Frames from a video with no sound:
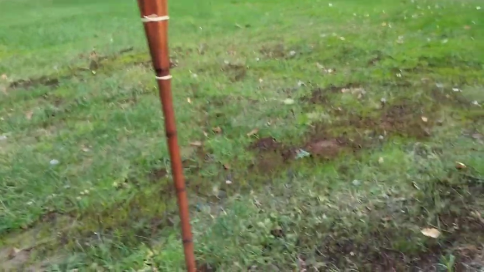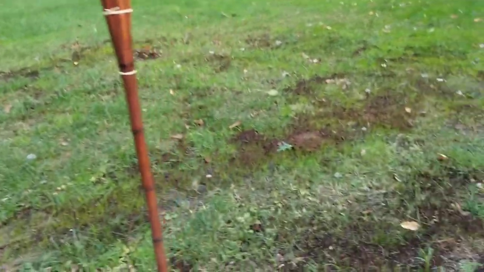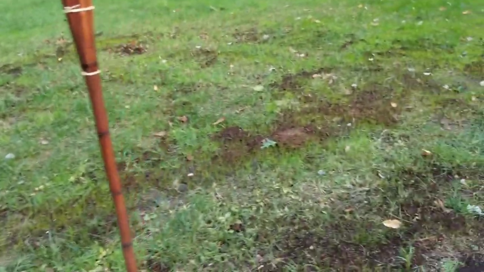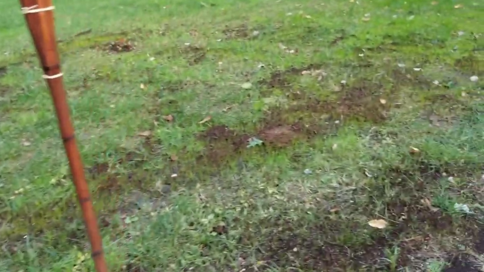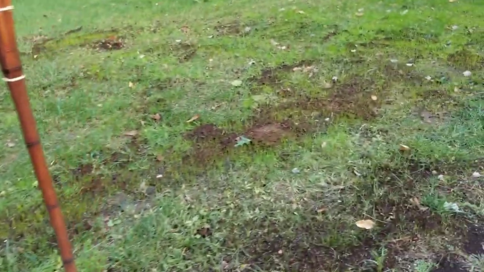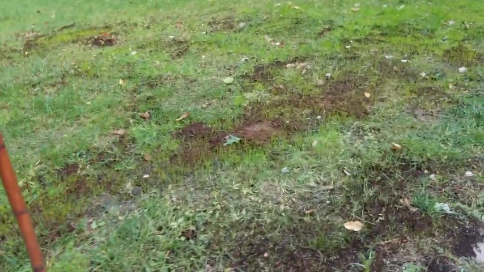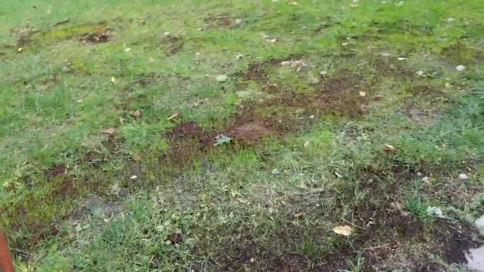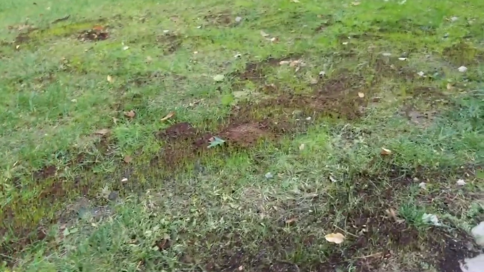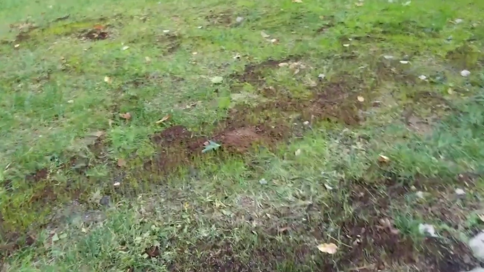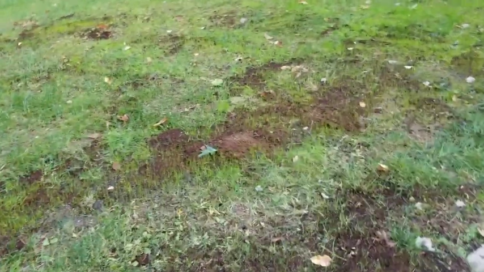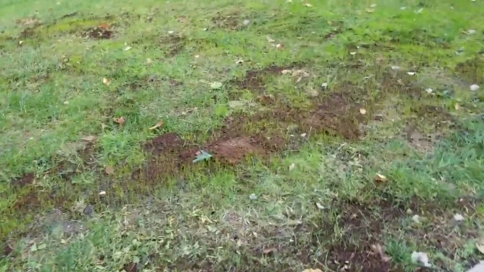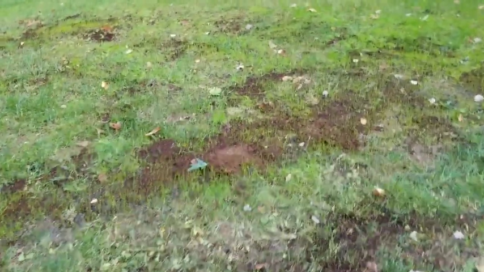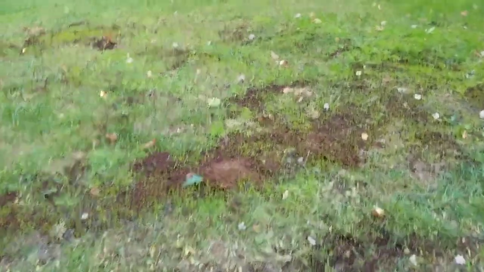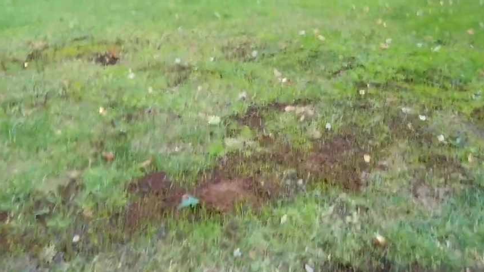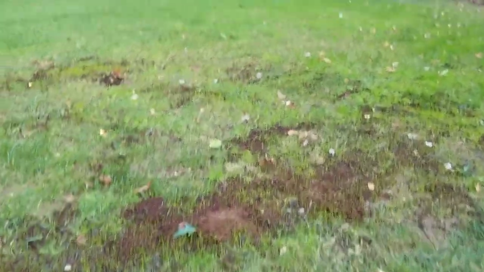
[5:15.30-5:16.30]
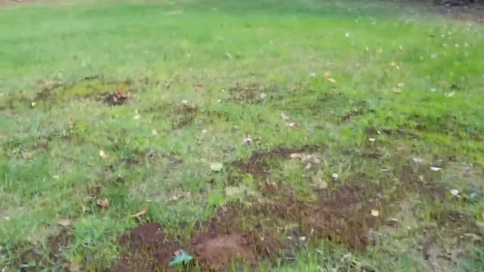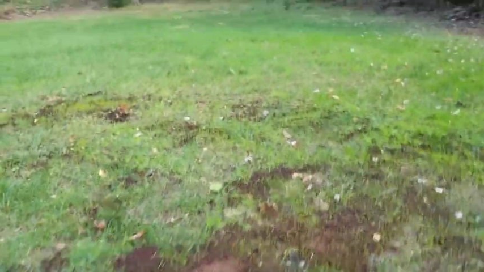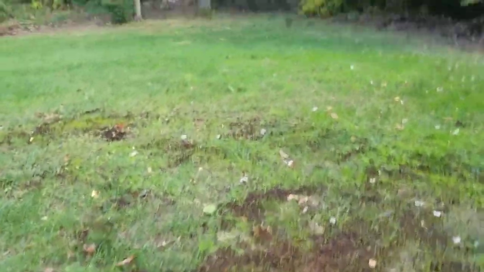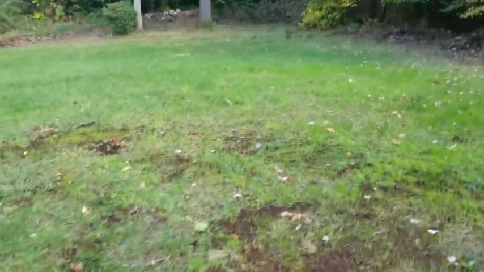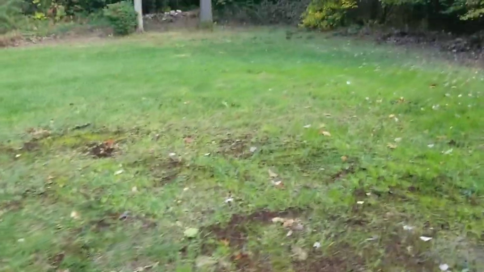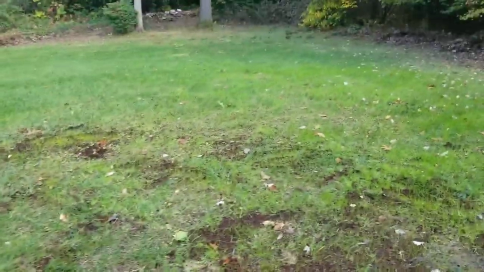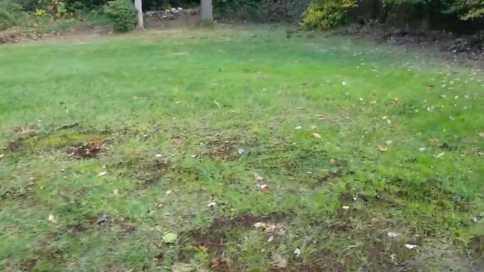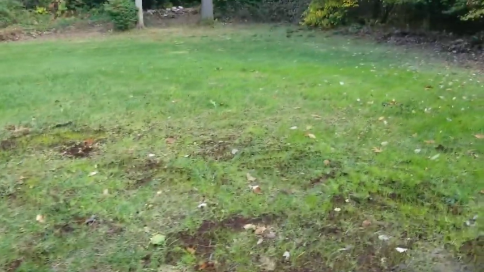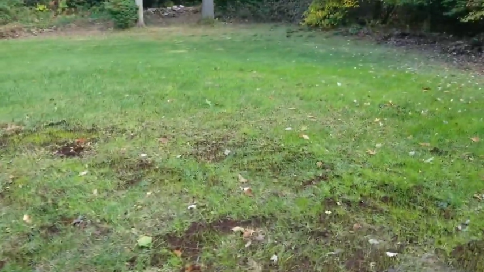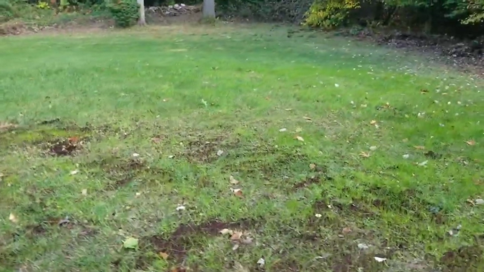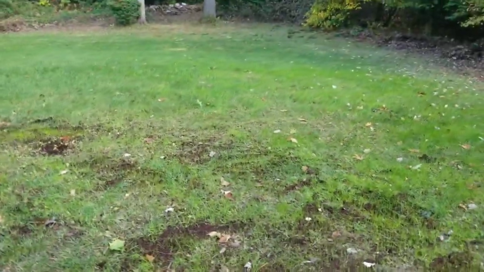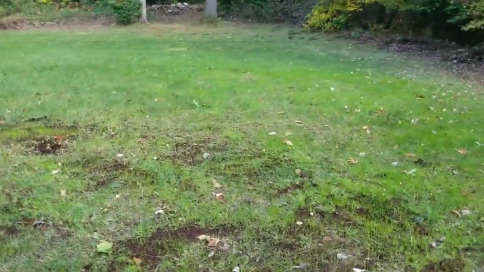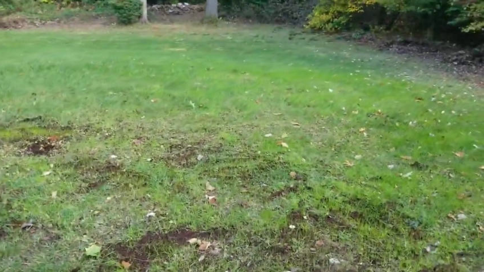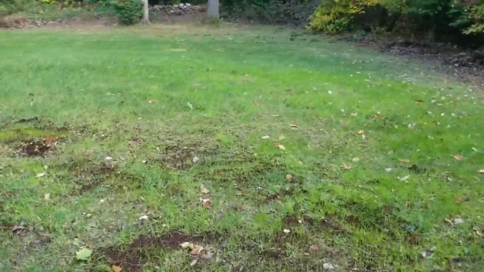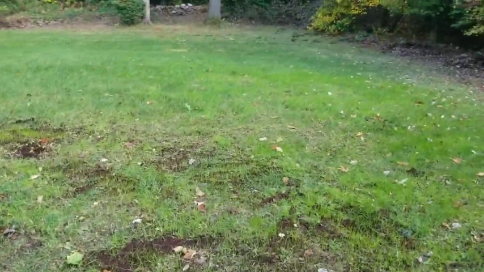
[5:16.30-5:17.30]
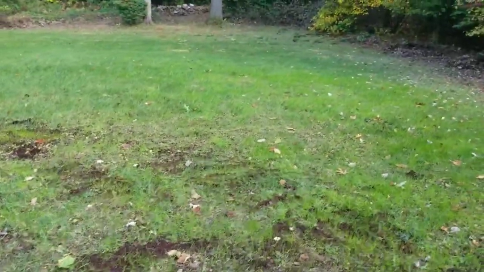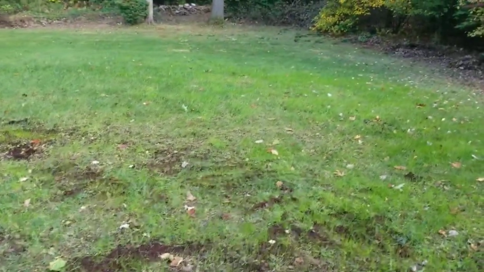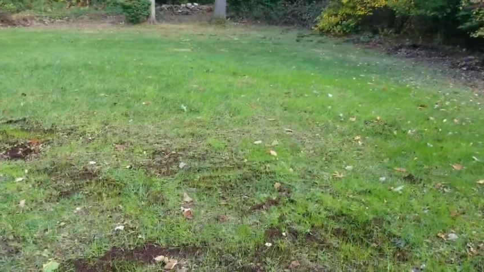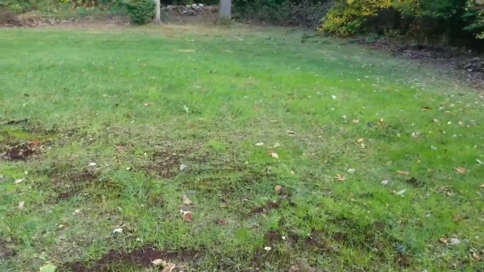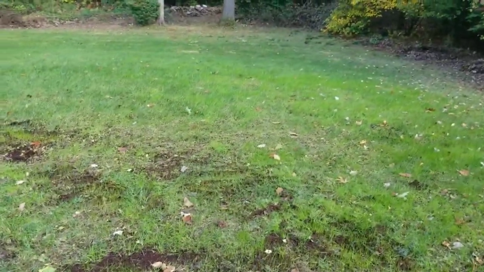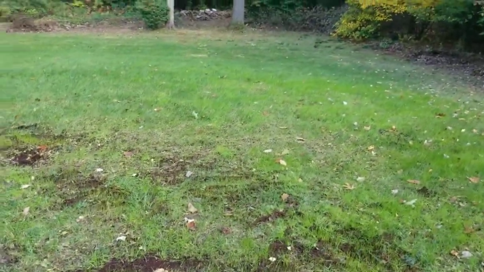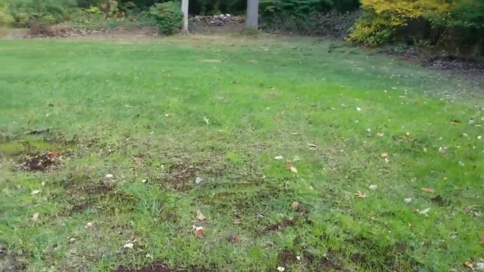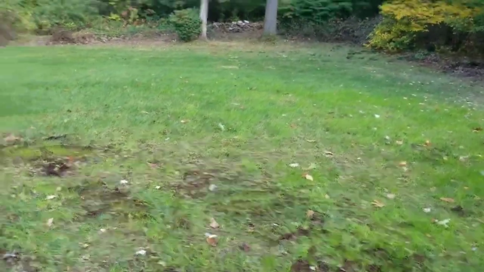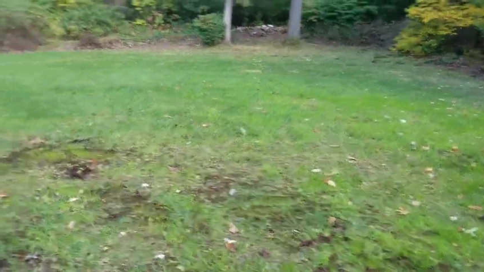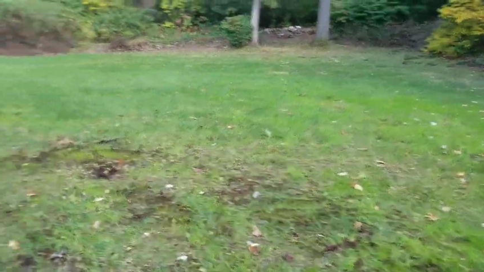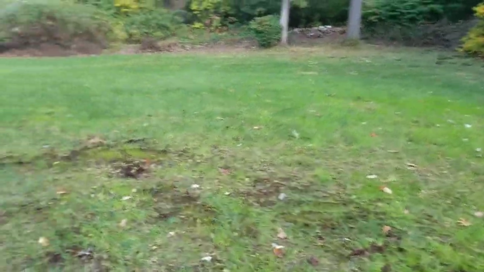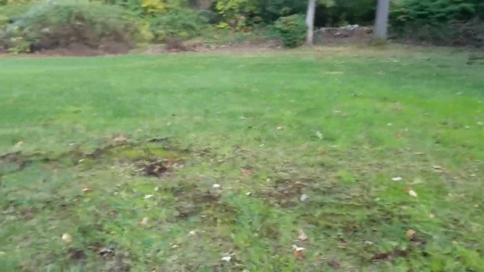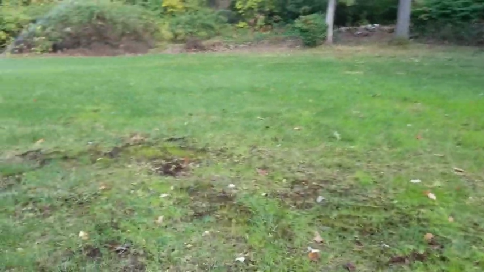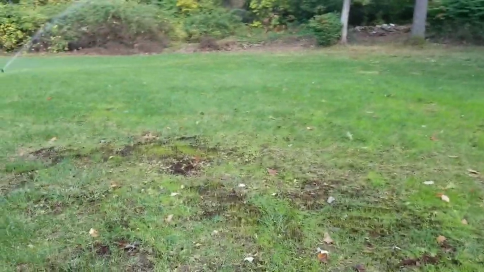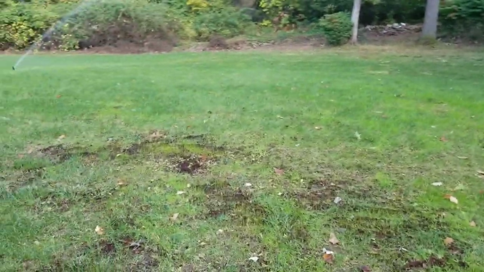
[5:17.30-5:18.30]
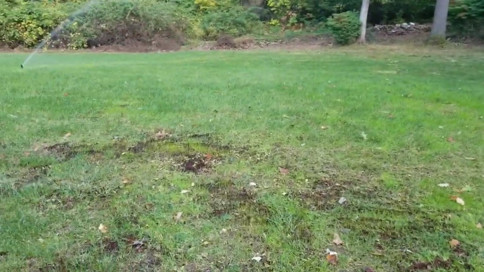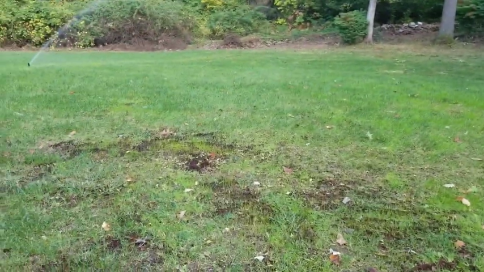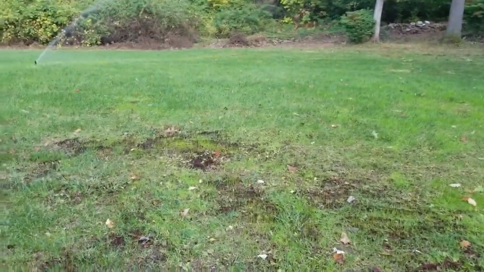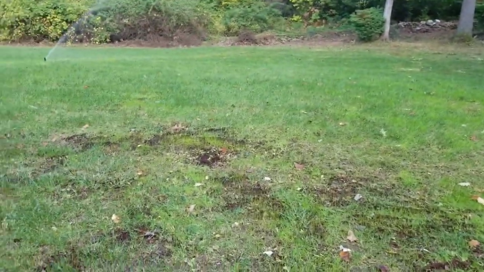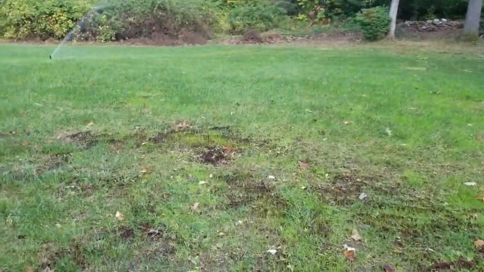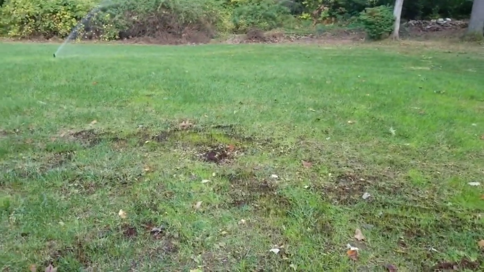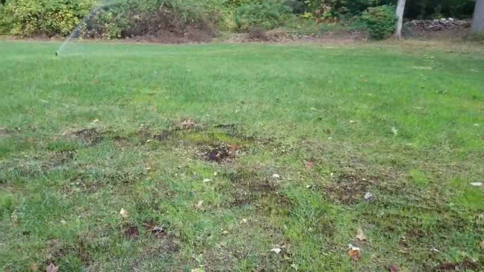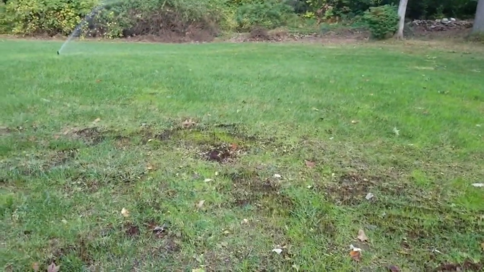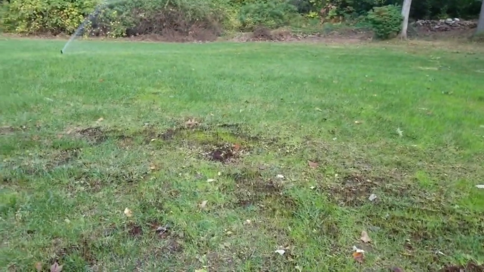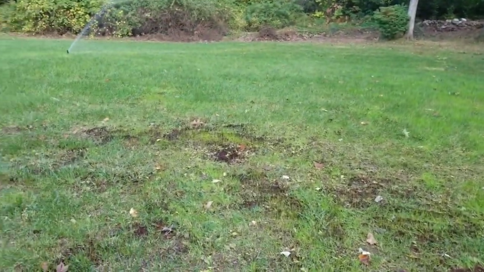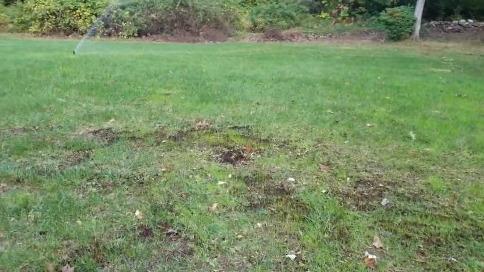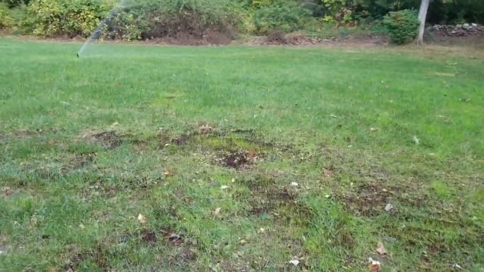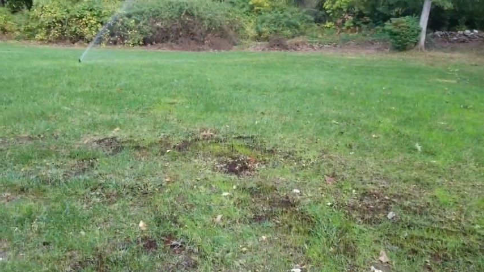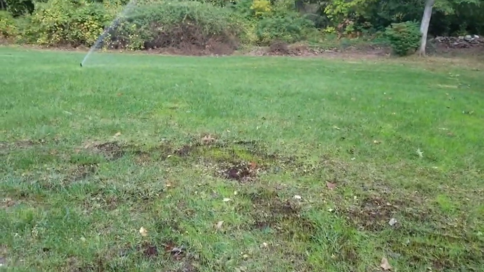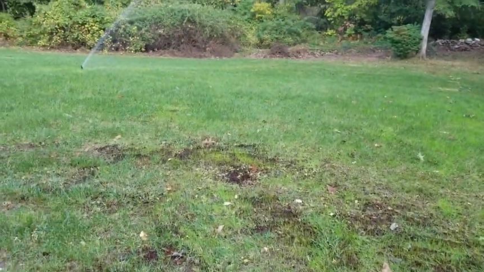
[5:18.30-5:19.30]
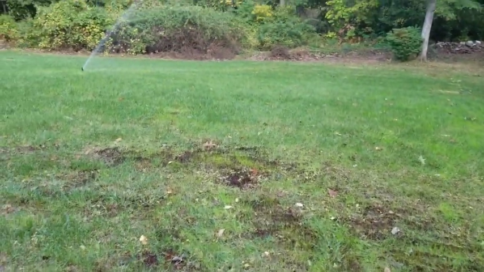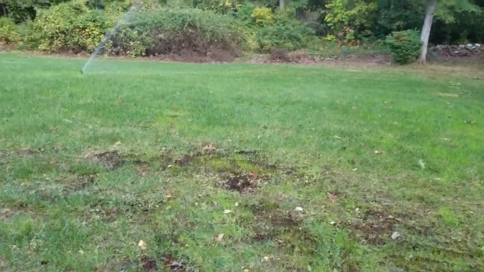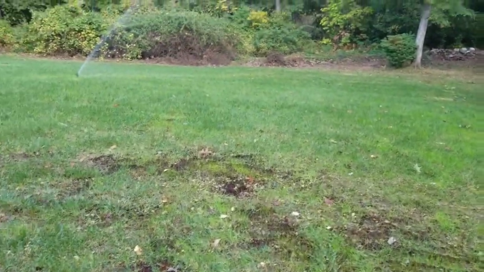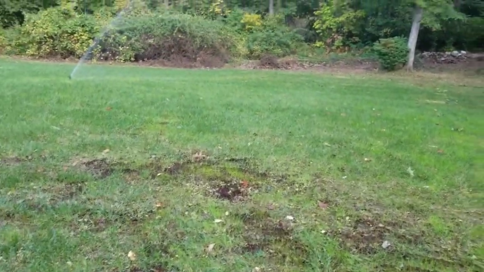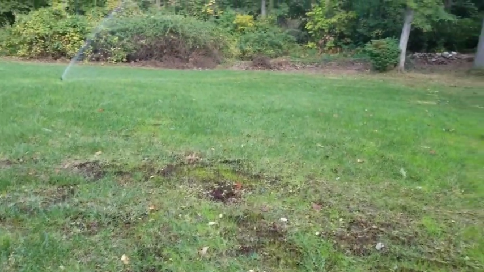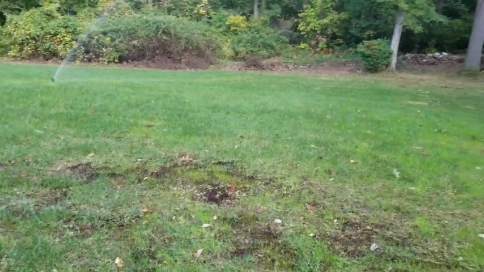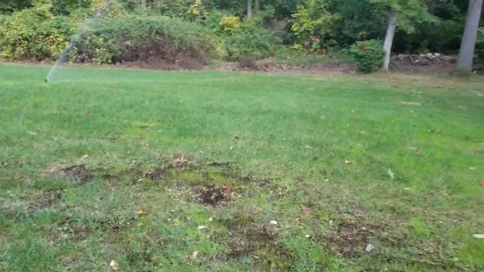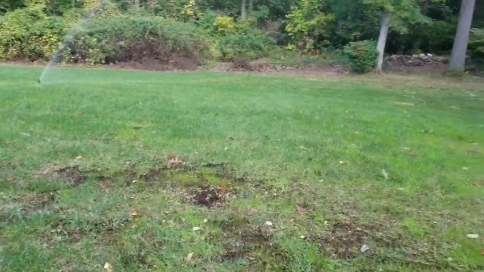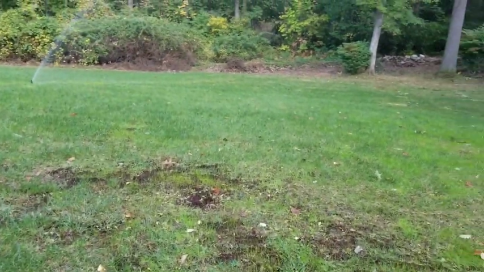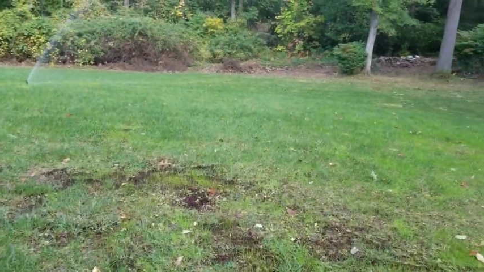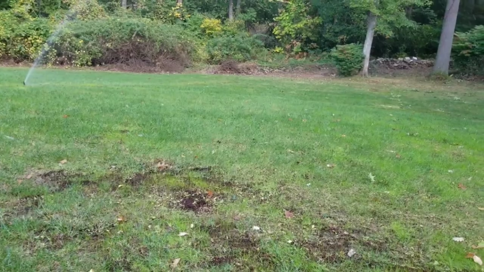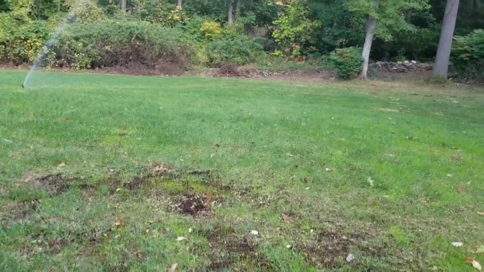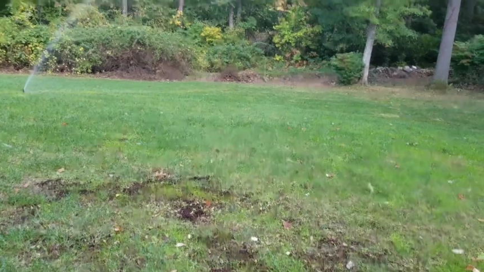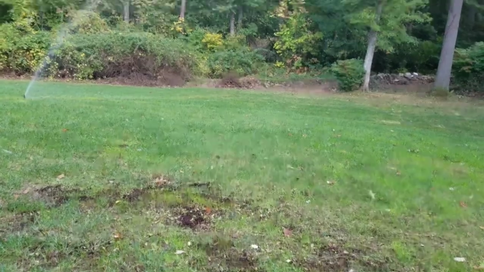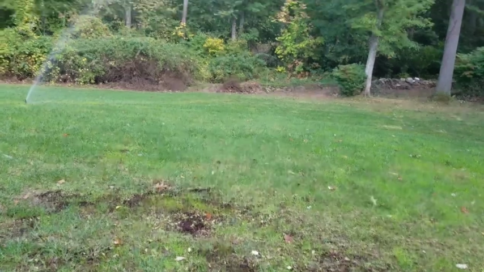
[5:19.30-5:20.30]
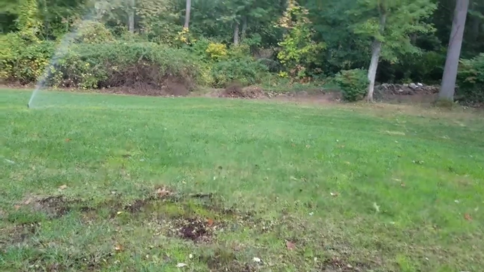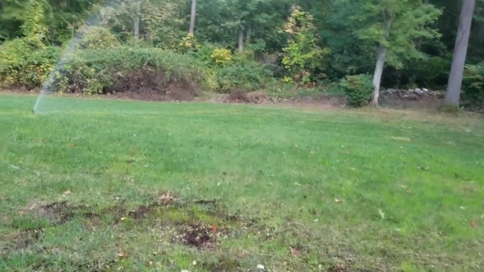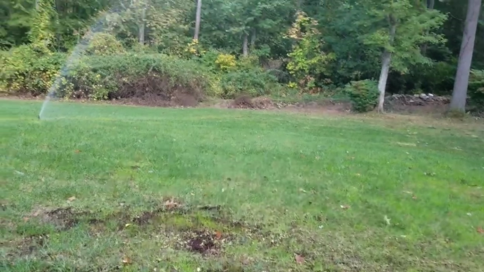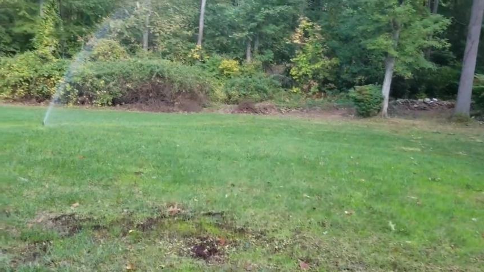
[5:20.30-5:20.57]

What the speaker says: [unreadable: no face in view]